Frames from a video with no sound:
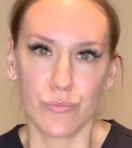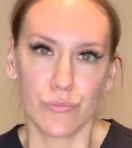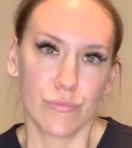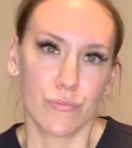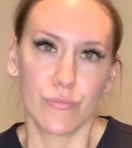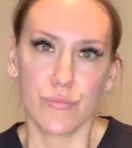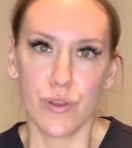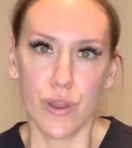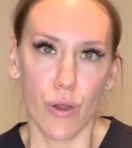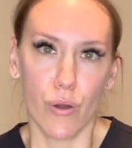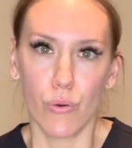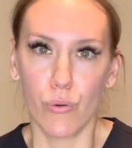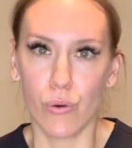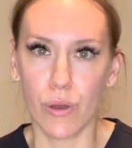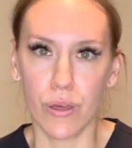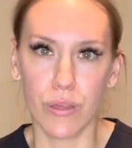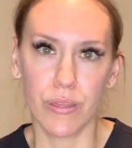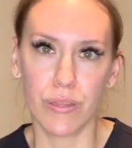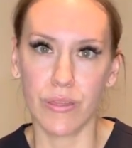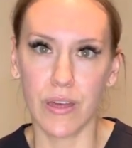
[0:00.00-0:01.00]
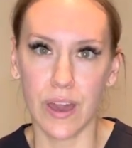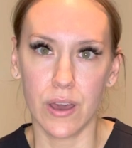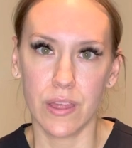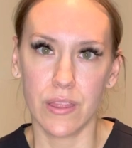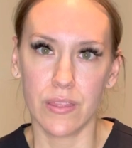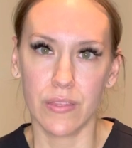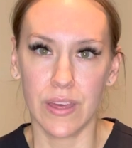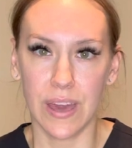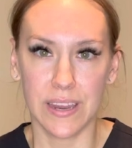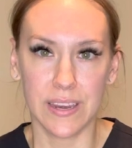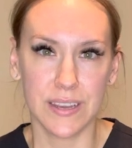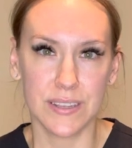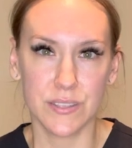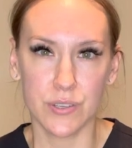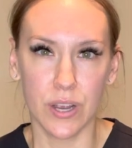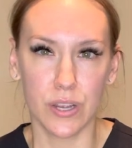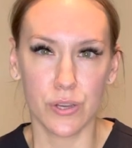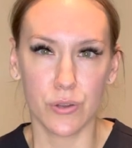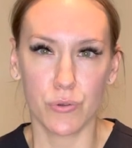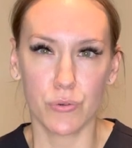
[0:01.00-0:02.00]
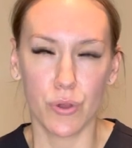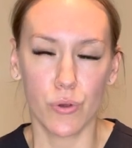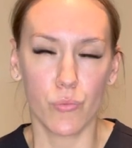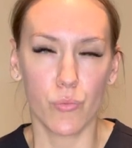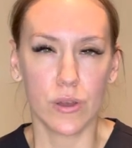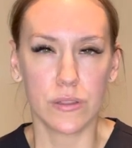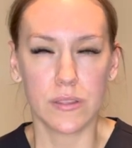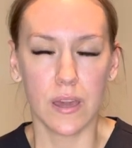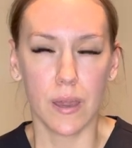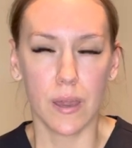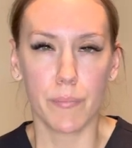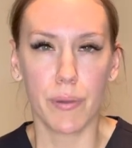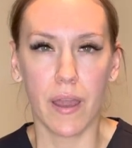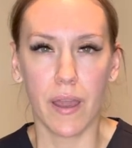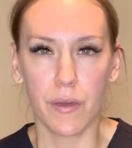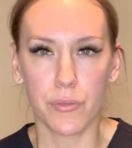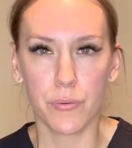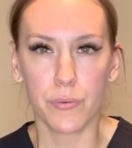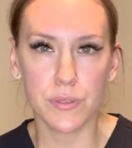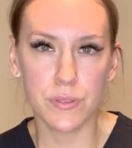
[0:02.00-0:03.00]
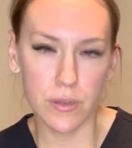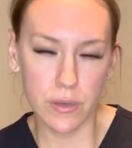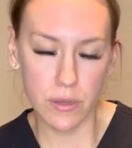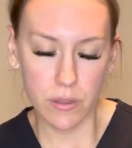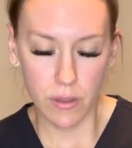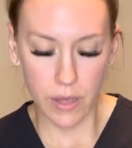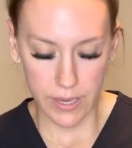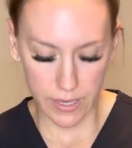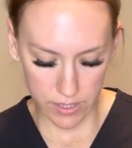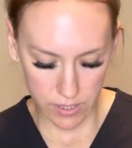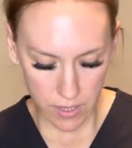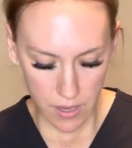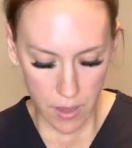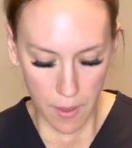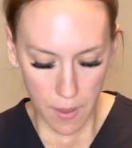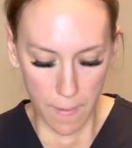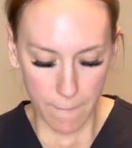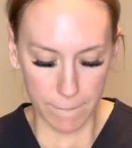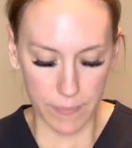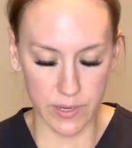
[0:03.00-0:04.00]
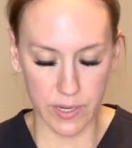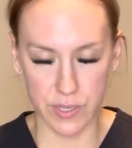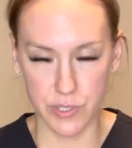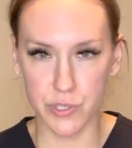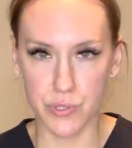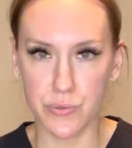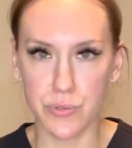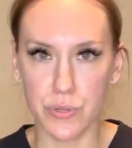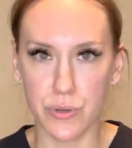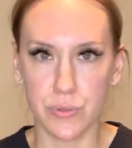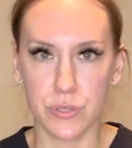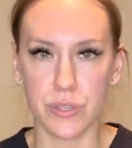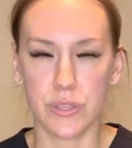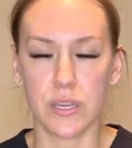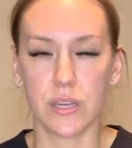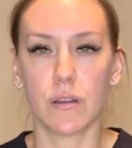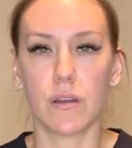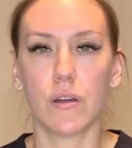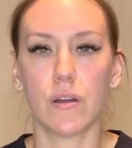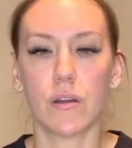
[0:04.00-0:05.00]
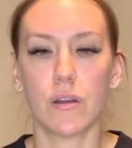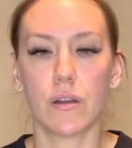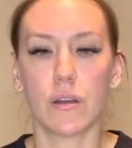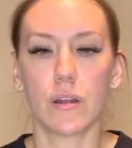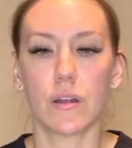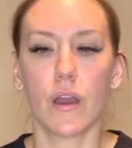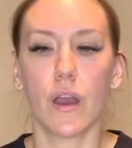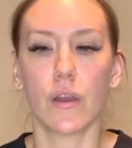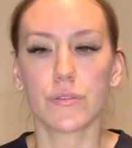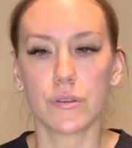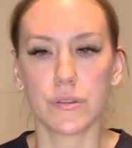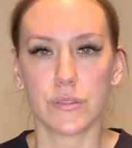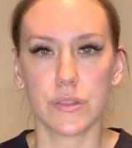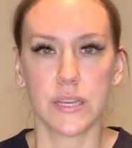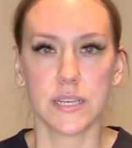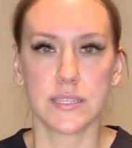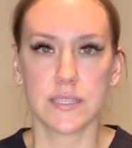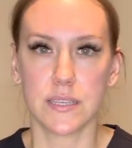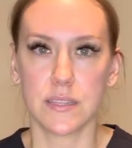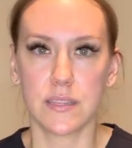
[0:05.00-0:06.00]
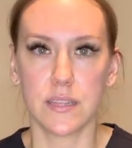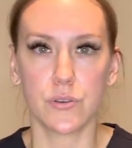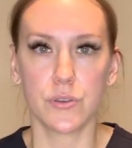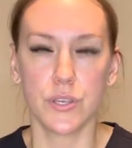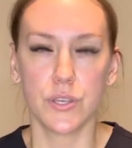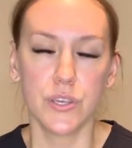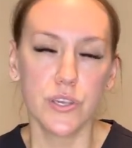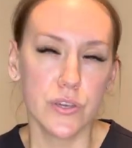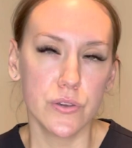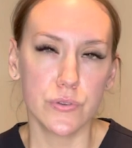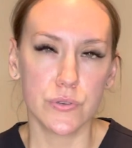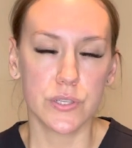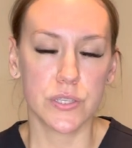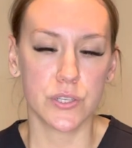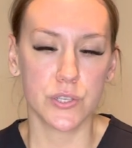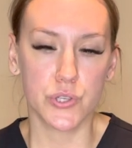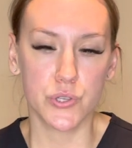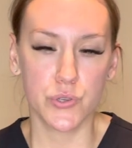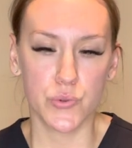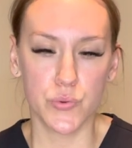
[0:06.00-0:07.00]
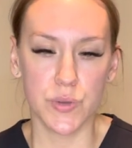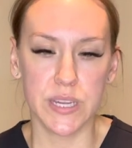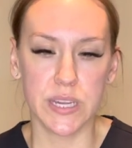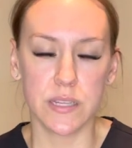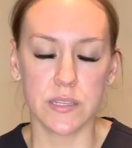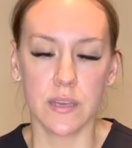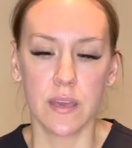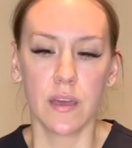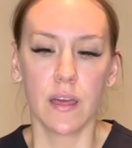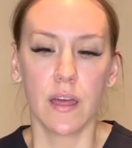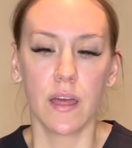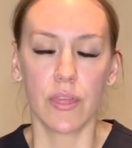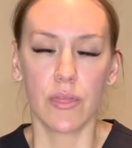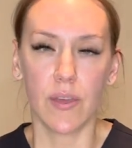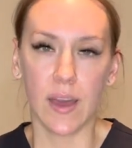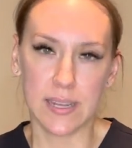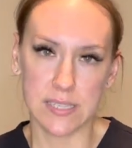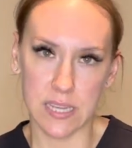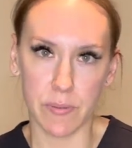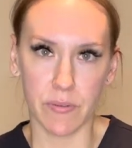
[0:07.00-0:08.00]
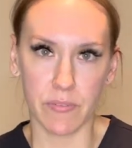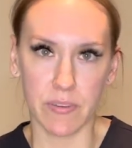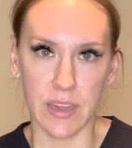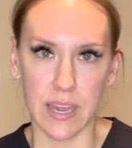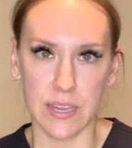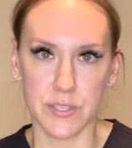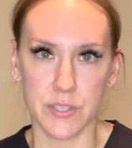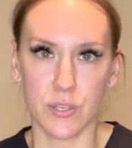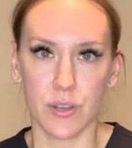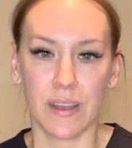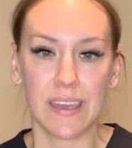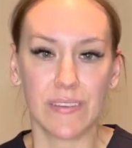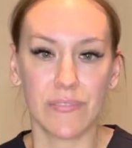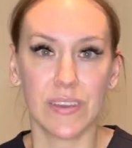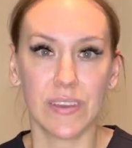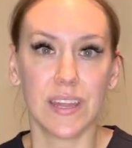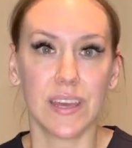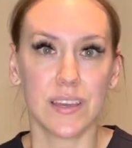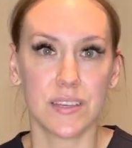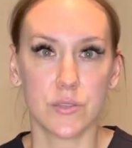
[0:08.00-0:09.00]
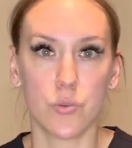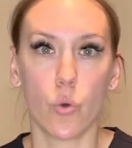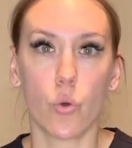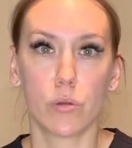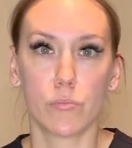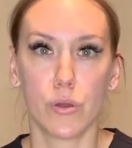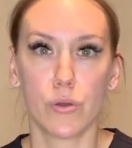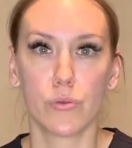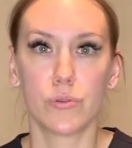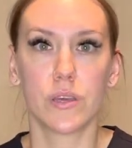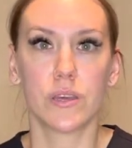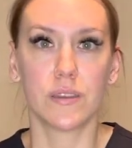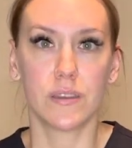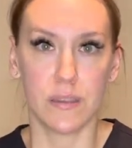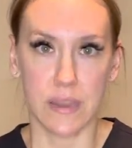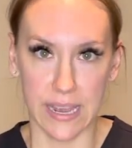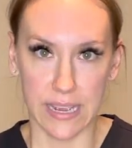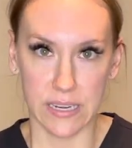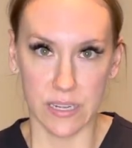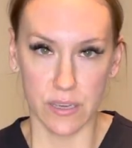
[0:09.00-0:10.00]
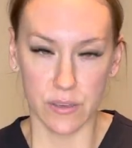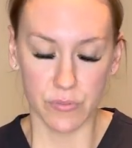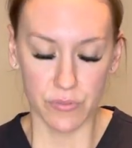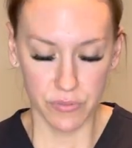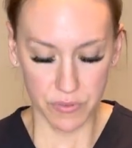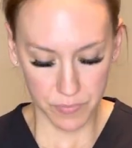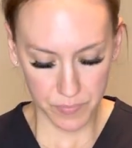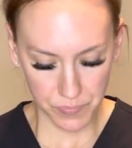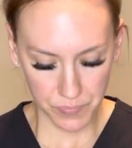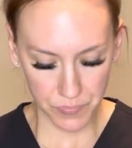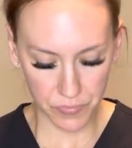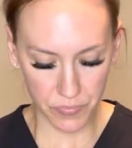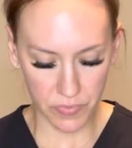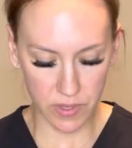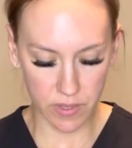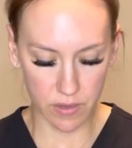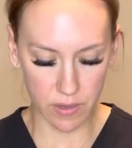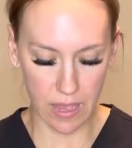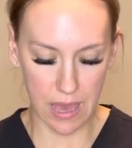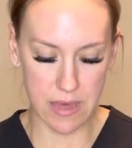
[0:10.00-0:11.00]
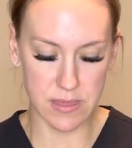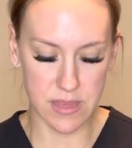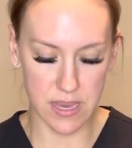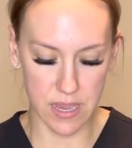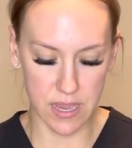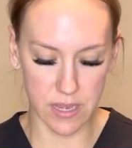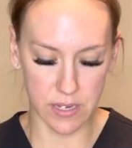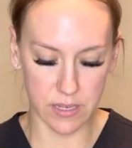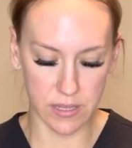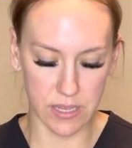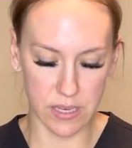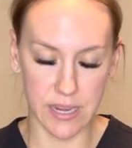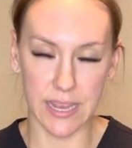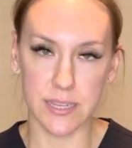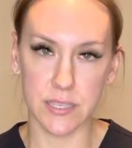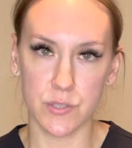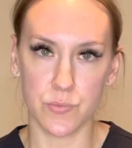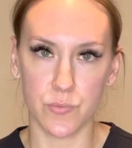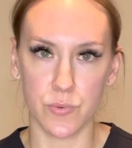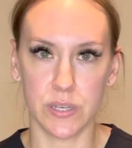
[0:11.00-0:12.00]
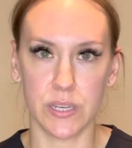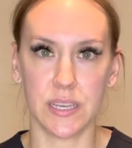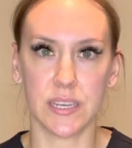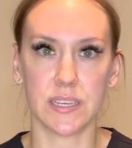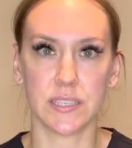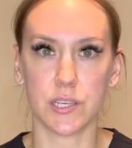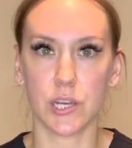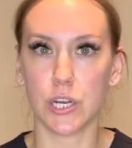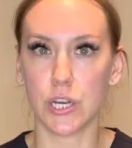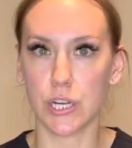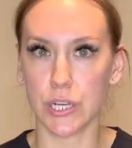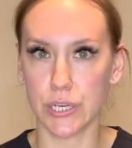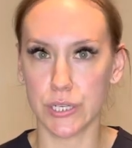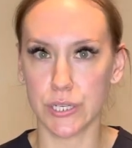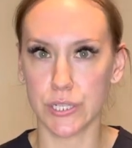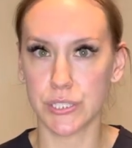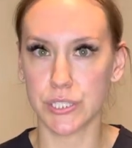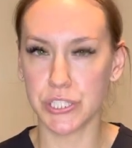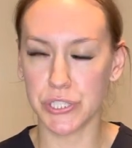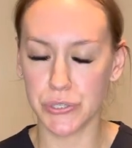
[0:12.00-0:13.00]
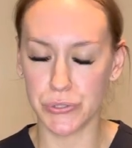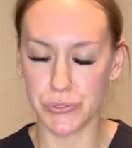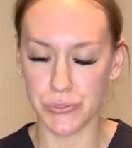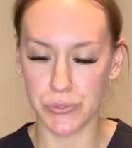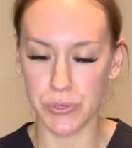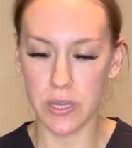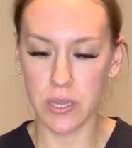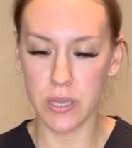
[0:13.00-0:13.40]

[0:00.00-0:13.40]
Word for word: know that, that answer. I don't know what that path would look like, but I do know that there are other things that they'll use to treat that type of cancer if it is hormone negative. And then the next one is HER two.